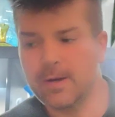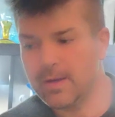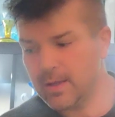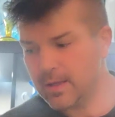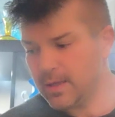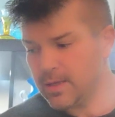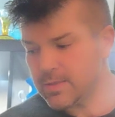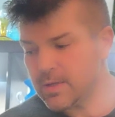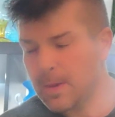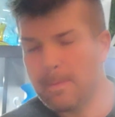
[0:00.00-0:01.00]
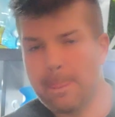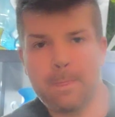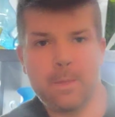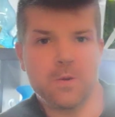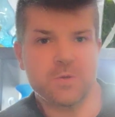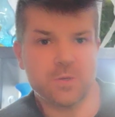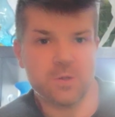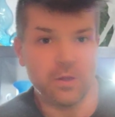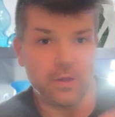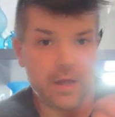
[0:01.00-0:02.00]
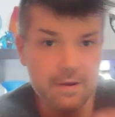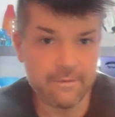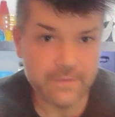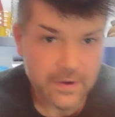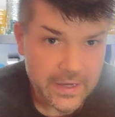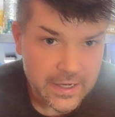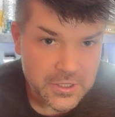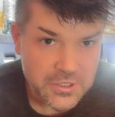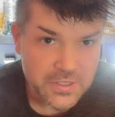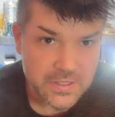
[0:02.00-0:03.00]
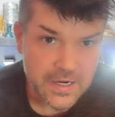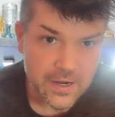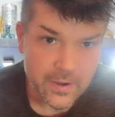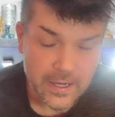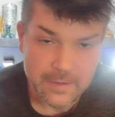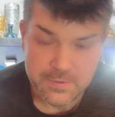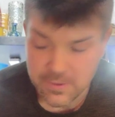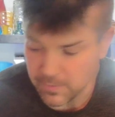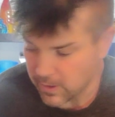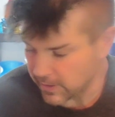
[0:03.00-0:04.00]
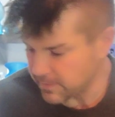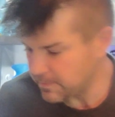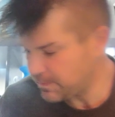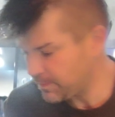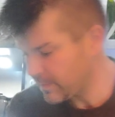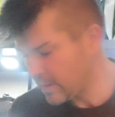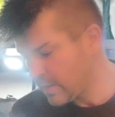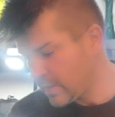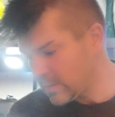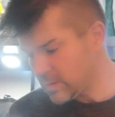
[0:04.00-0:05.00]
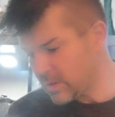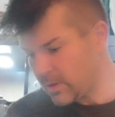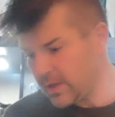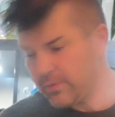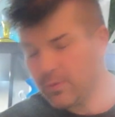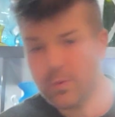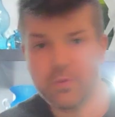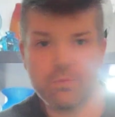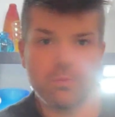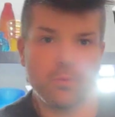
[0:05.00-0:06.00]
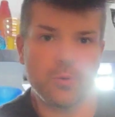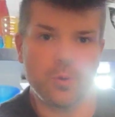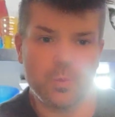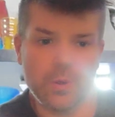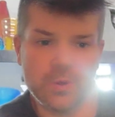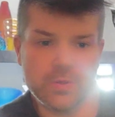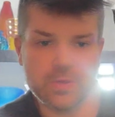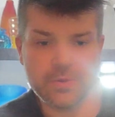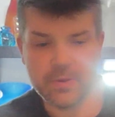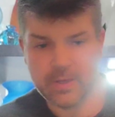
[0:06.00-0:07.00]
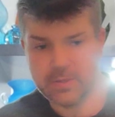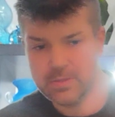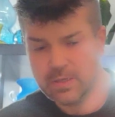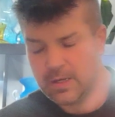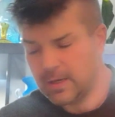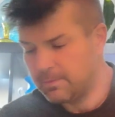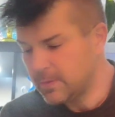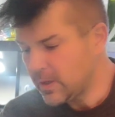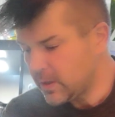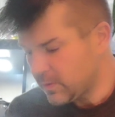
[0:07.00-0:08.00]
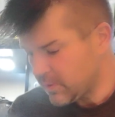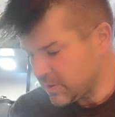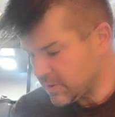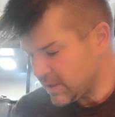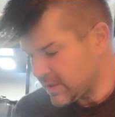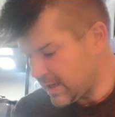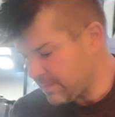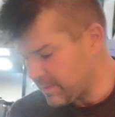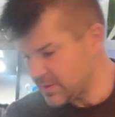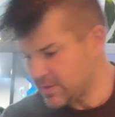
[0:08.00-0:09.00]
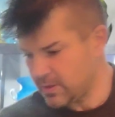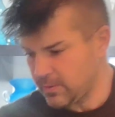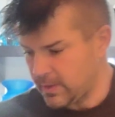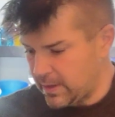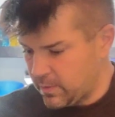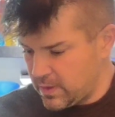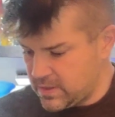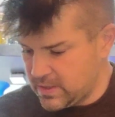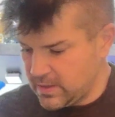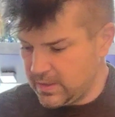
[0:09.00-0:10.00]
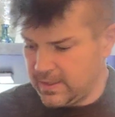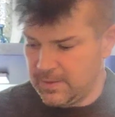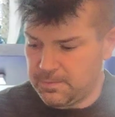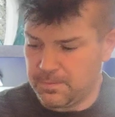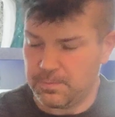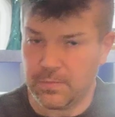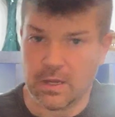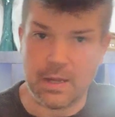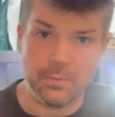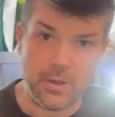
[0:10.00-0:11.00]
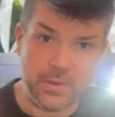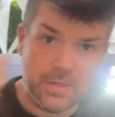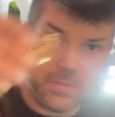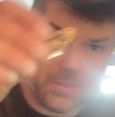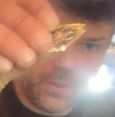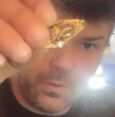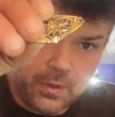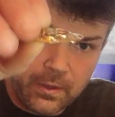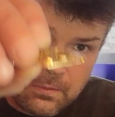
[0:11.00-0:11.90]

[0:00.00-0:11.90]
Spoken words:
is there's a lot of variations in how items are marked. So even with Goodwill's things, there's examples. So like recently, I bought this at Goodwill.